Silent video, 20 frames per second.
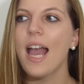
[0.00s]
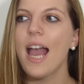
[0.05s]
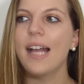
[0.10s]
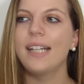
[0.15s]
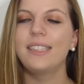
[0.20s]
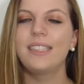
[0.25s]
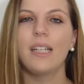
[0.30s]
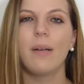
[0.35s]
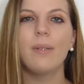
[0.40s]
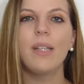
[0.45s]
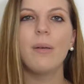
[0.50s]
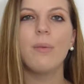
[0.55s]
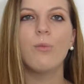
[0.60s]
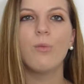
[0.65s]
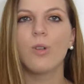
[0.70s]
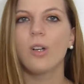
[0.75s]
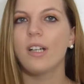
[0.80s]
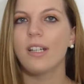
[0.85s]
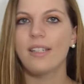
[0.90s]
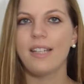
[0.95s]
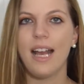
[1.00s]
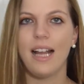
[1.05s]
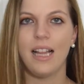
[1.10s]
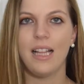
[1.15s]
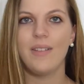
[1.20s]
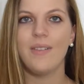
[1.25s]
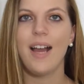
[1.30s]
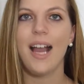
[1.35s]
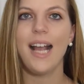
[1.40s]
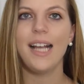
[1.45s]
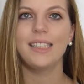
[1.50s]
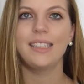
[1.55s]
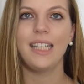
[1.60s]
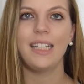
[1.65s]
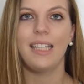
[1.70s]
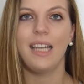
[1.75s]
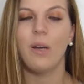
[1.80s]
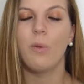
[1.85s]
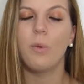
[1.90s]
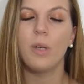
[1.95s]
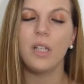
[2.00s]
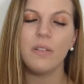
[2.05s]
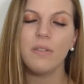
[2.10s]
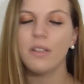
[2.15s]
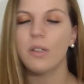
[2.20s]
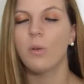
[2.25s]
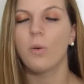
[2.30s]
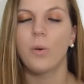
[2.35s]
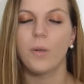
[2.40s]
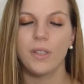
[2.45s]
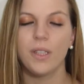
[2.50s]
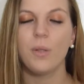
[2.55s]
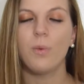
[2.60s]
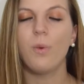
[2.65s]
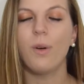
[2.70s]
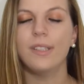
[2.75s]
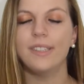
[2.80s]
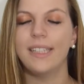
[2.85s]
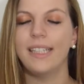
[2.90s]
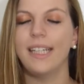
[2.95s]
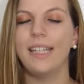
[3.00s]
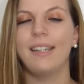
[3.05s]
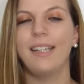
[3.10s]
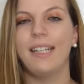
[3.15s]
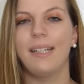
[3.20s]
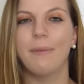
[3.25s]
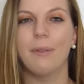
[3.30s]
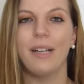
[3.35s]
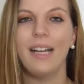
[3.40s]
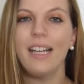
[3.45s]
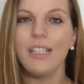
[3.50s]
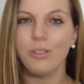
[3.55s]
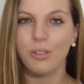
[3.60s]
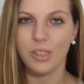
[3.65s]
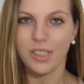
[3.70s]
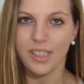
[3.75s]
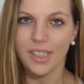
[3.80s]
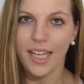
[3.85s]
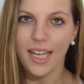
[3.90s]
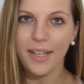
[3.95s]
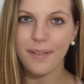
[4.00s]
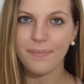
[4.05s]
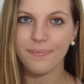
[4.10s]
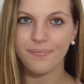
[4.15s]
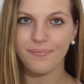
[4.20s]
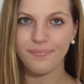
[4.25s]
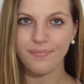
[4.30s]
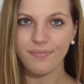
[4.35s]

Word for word: And some of them weren't televised. Like they wouldn't record the ones they didn't think were interesting.